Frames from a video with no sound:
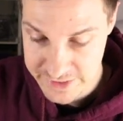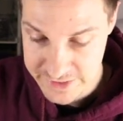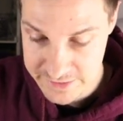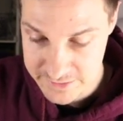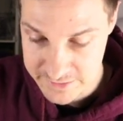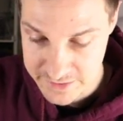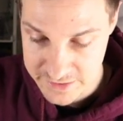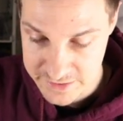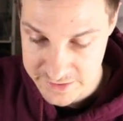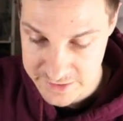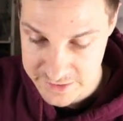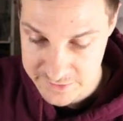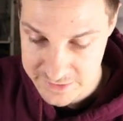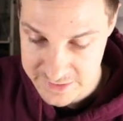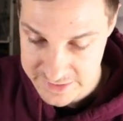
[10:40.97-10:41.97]
looking
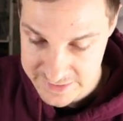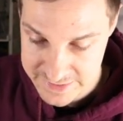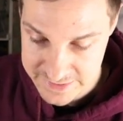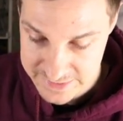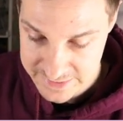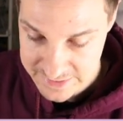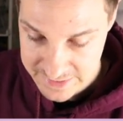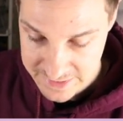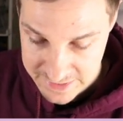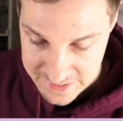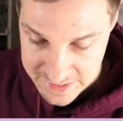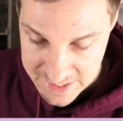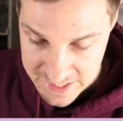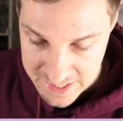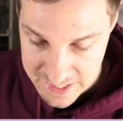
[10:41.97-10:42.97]
card right there.
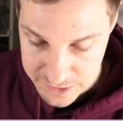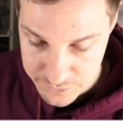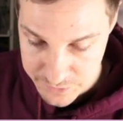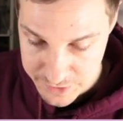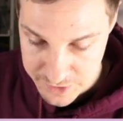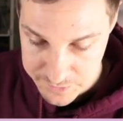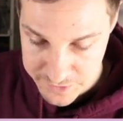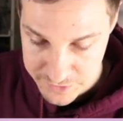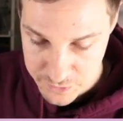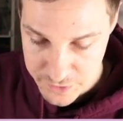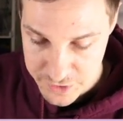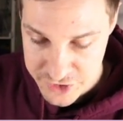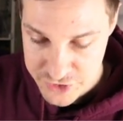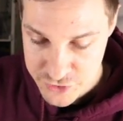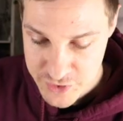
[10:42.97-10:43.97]
And we come into a
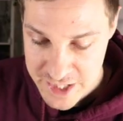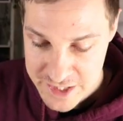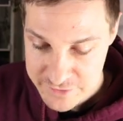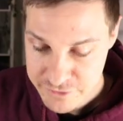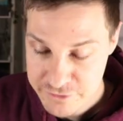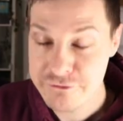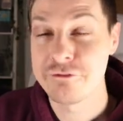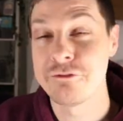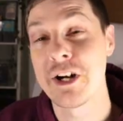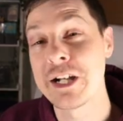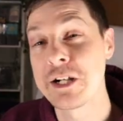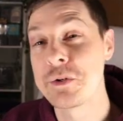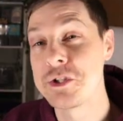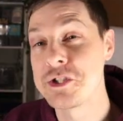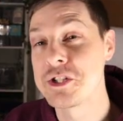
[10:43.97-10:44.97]
Draven
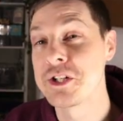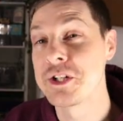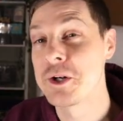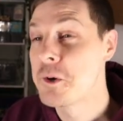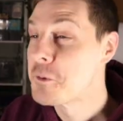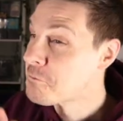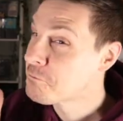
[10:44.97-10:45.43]
Vanquisher,